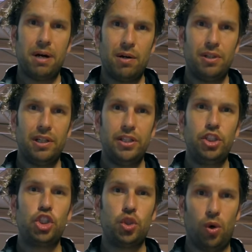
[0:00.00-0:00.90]
power clean
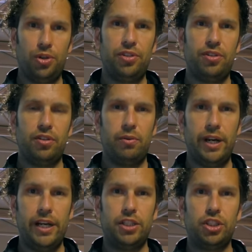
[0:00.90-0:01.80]
shortens the
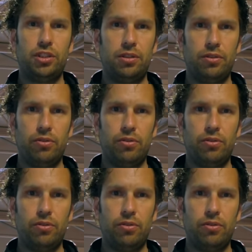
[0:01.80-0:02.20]
range